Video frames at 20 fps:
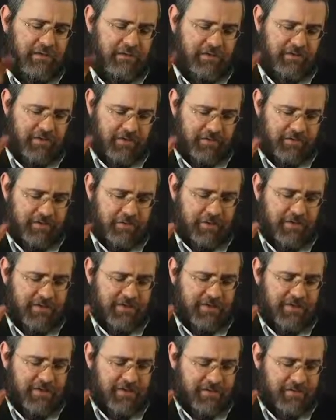So the Zohar
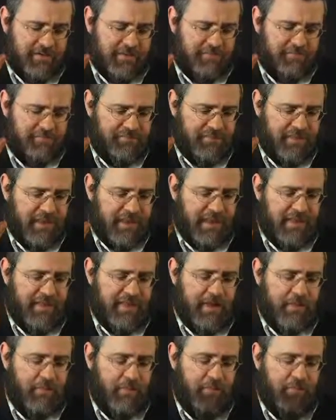says
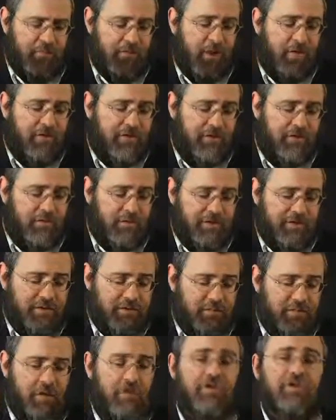that when Moses was
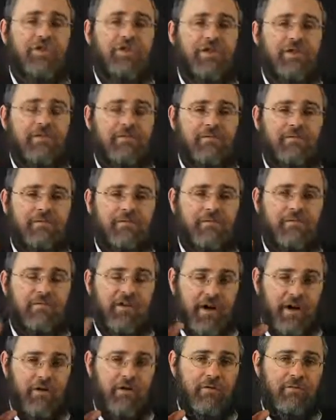approaching
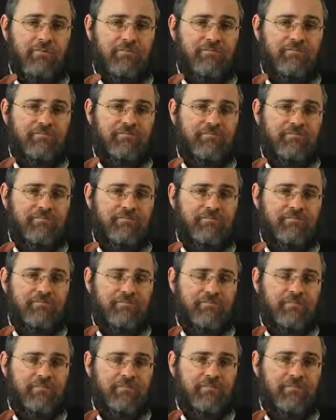Pharaoh,
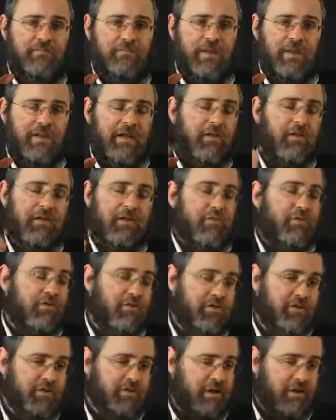now he
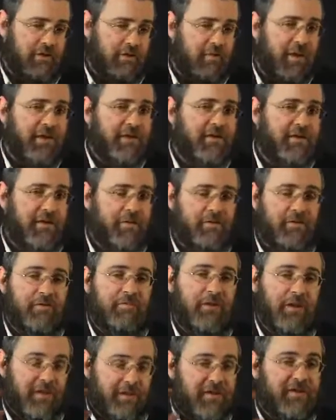approached Pharaoh many times,
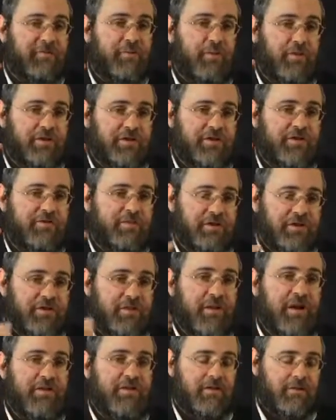but in this portion, when he's
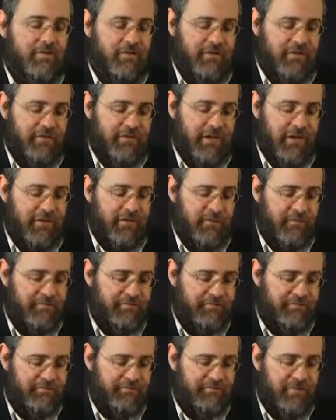about to approach Pharaoh,
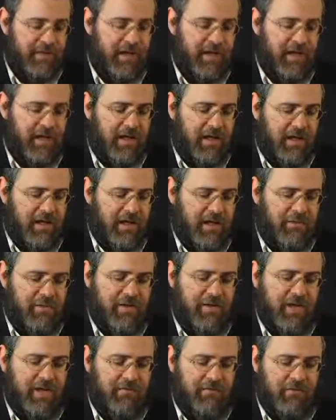he
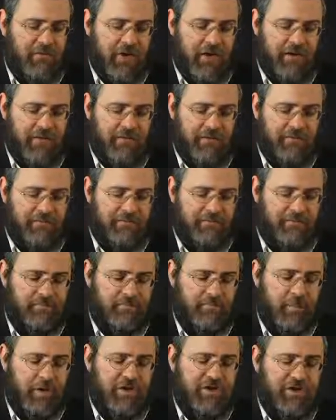became frightened.
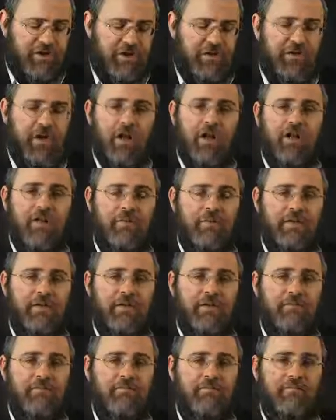Moshe dachal
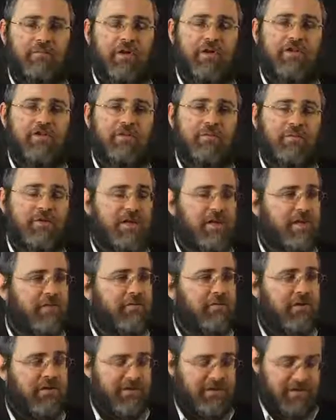minay. Moshe became
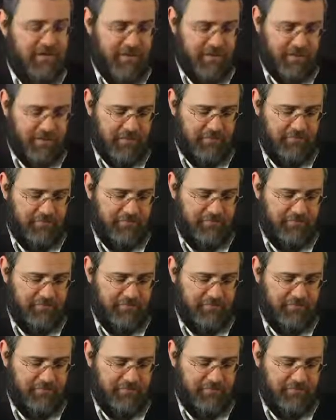very scared.